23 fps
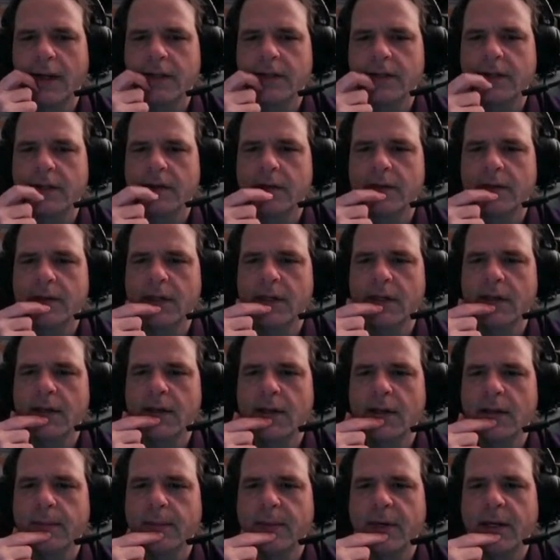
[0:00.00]
so I was
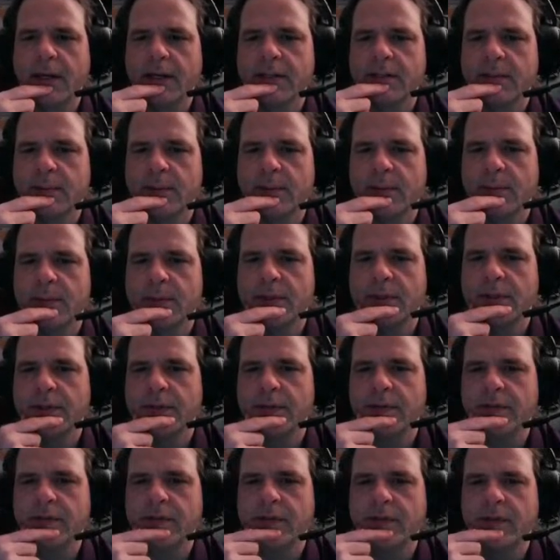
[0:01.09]
taking the maximum
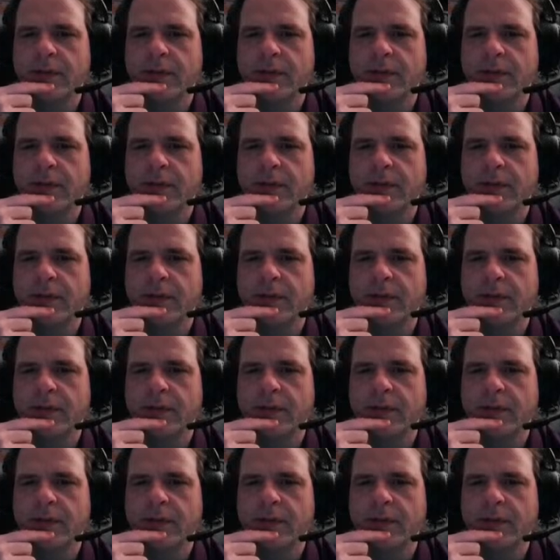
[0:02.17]
of